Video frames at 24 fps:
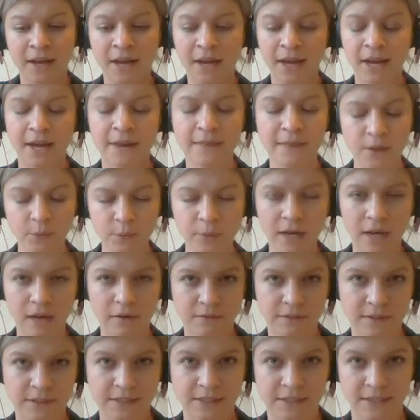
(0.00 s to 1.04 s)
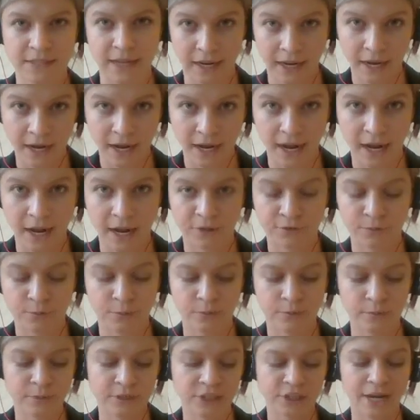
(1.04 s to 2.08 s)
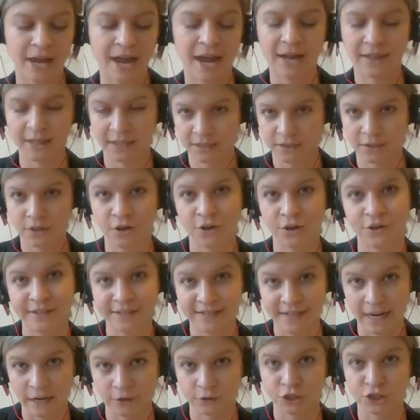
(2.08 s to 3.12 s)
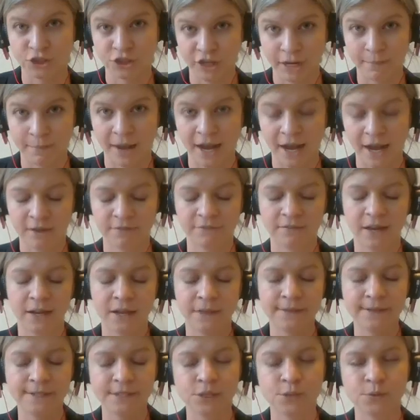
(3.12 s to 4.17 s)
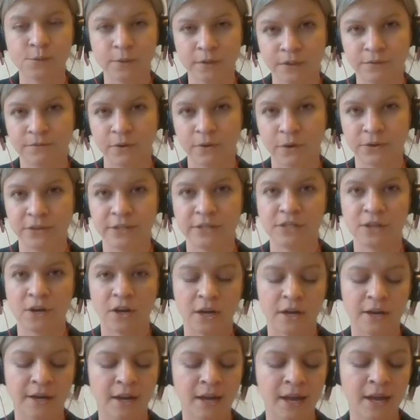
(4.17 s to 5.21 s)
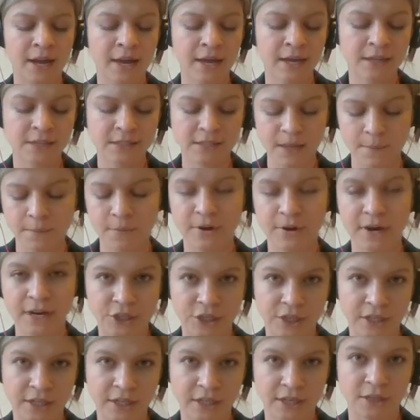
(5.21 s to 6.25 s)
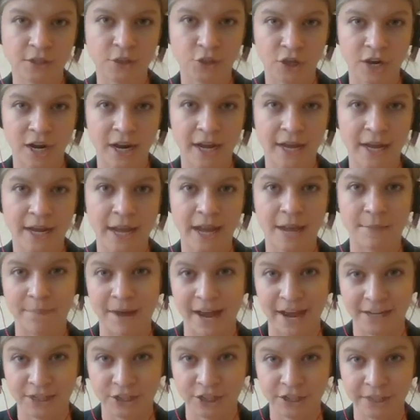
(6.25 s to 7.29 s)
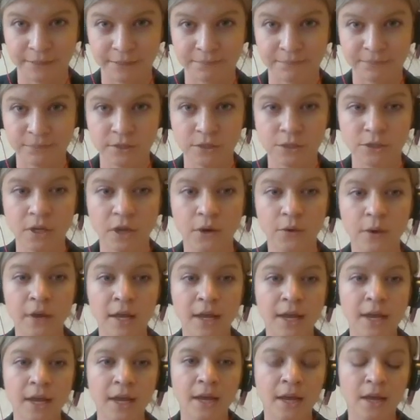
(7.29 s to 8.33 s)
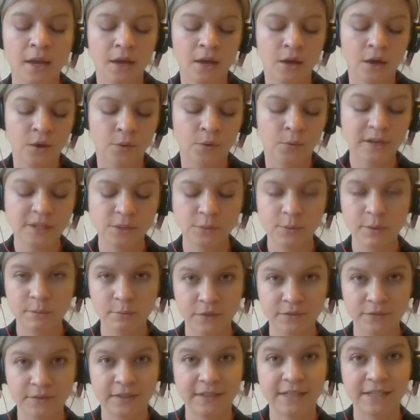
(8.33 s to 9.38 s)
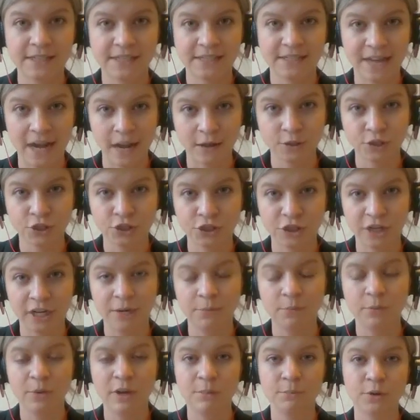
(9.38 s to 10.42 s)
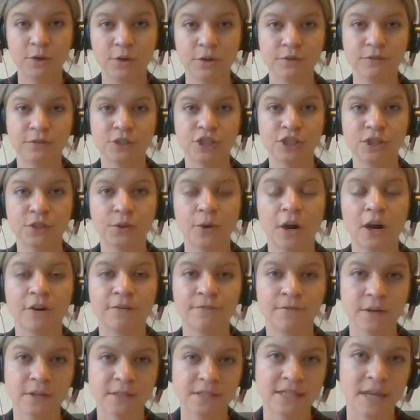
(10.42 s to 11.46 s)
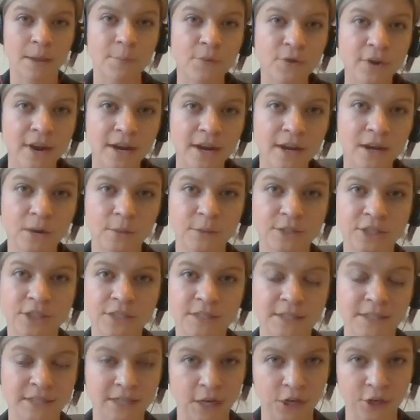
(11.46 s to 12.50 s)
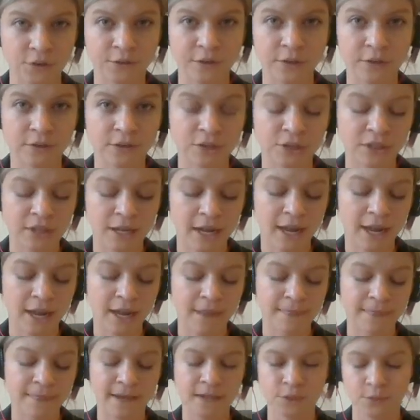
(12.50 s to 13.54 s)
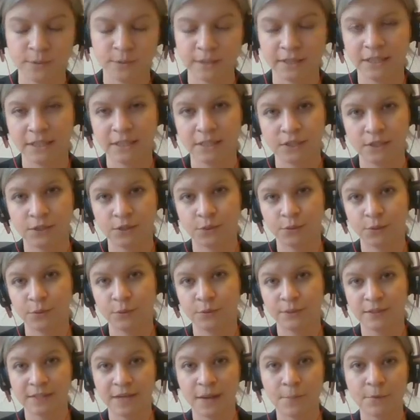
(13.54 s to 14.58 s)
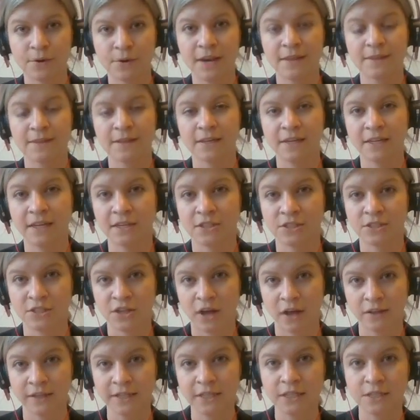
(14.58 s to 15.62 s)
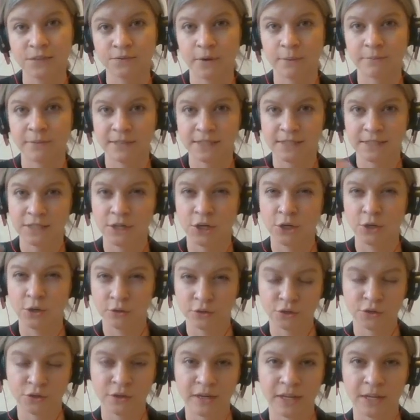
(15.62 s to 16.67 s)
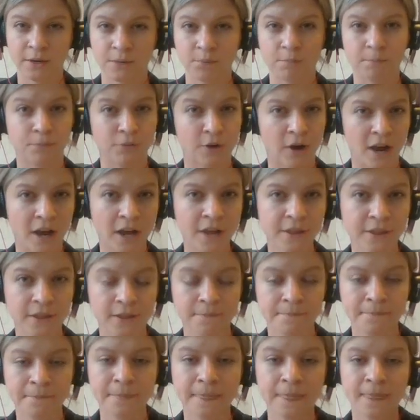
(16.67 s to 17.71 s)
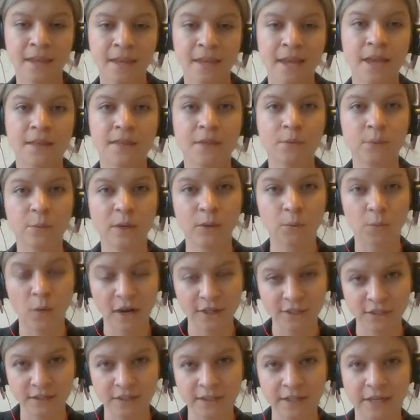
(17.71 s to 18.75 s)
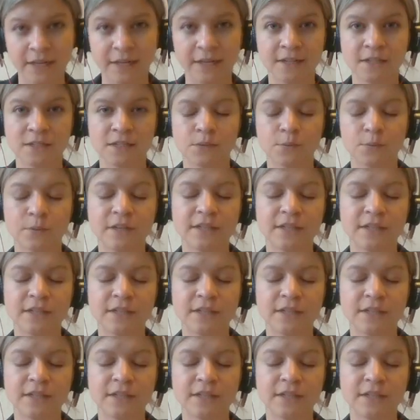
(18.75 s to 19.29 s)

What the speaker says: And then we have this second half, which I like to call the downstream half. And this is really focused on separation, drying, and packaging. So once we move to this downstream, we move to our first separator, which is the centrifuge. And that's really to separate the yeast solids from this nutrient broth. And then we wash the yeast.